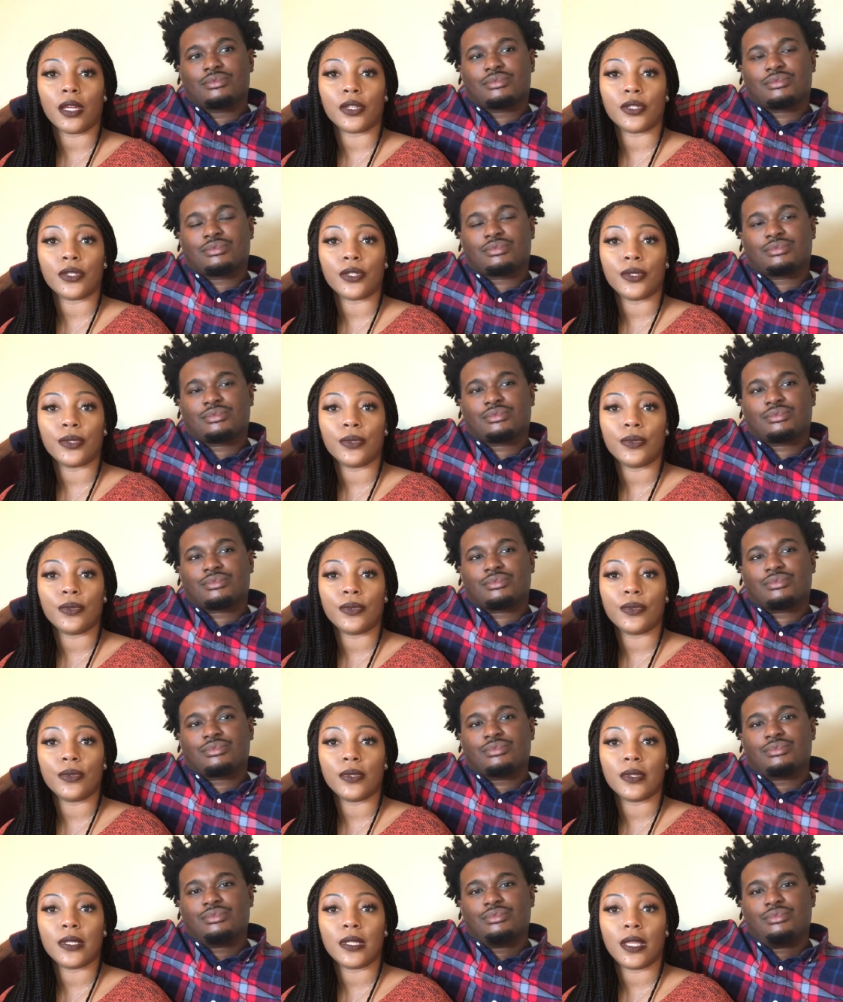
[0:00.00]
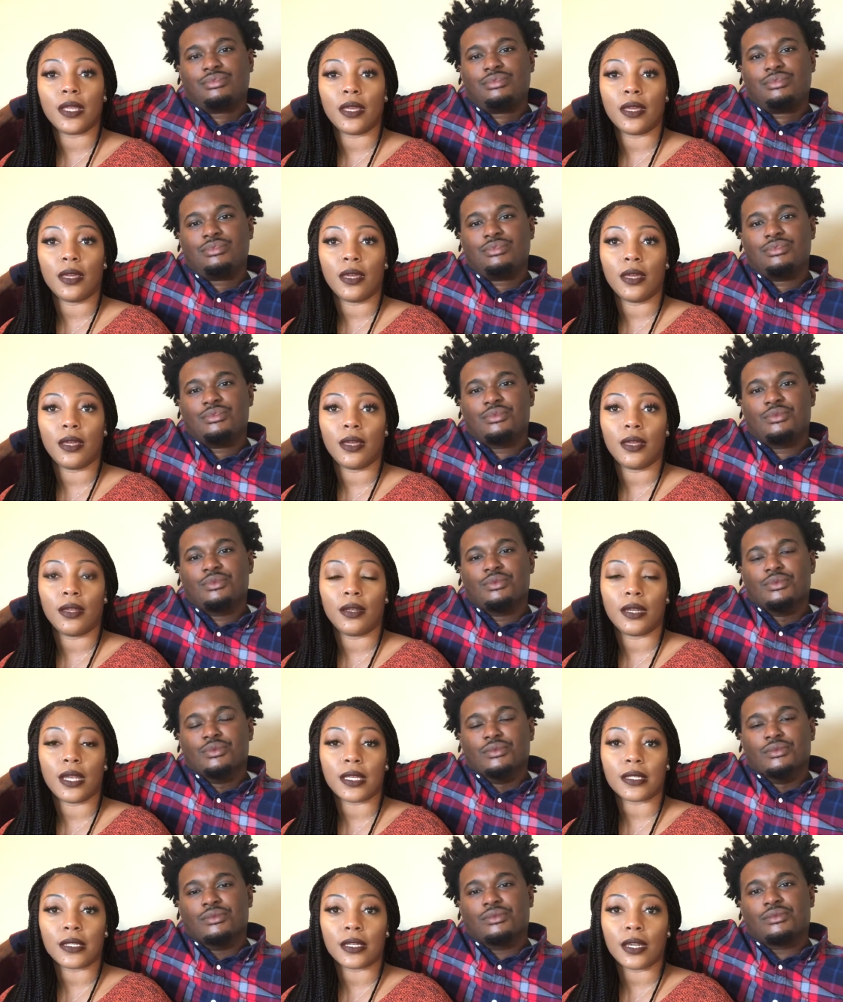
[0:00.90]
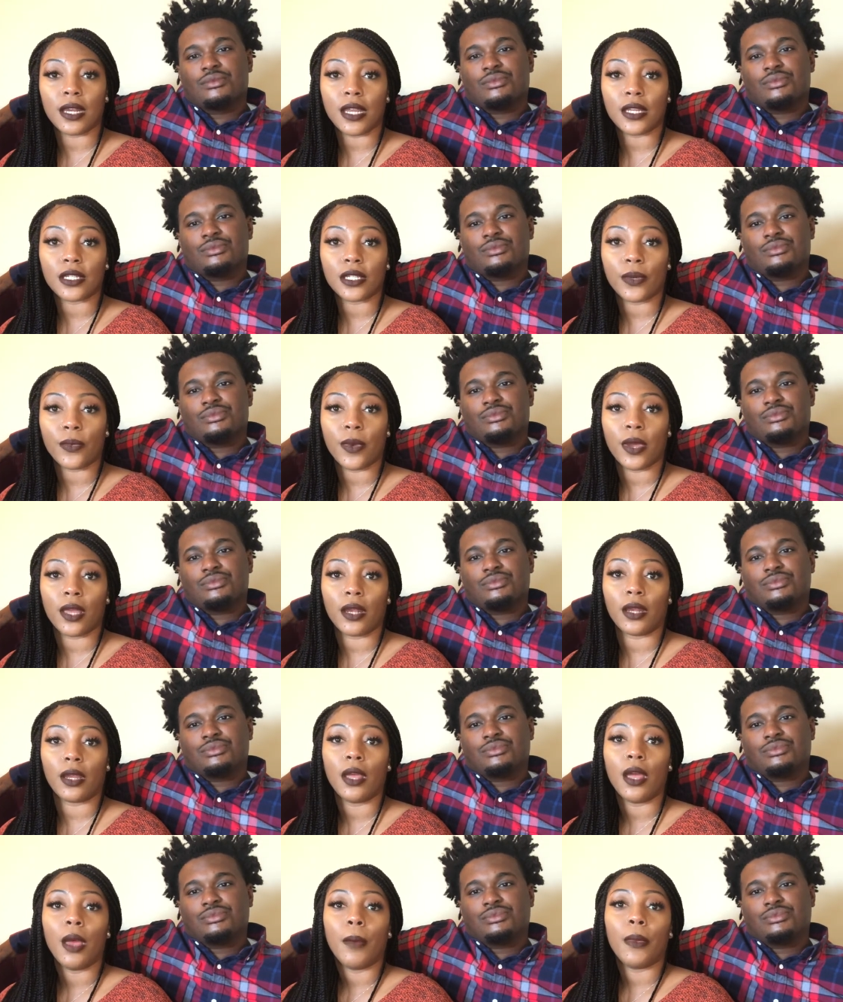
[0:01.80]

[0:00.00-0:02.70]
Speaker 1: and choose the destination wedding.